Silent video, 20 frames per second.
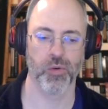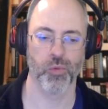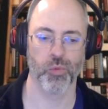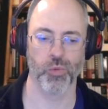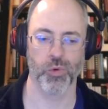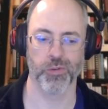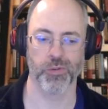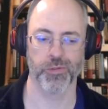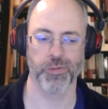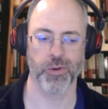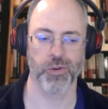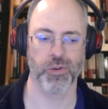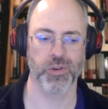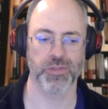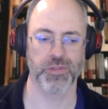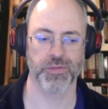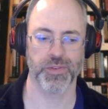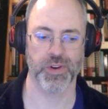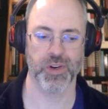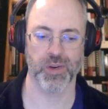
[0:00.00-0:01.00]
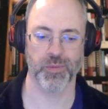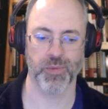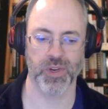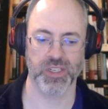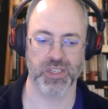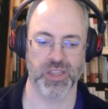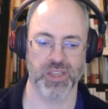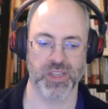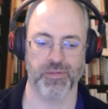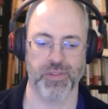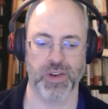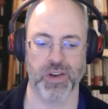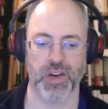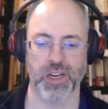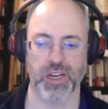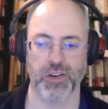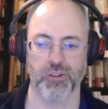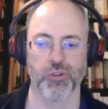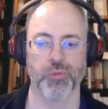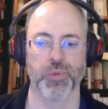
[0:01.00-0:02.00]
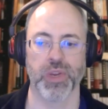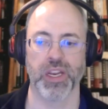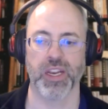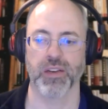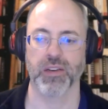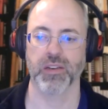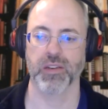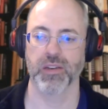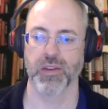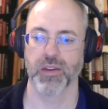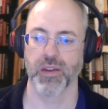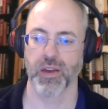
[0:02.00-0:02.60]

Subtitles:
We're focused very much in that very narrow band.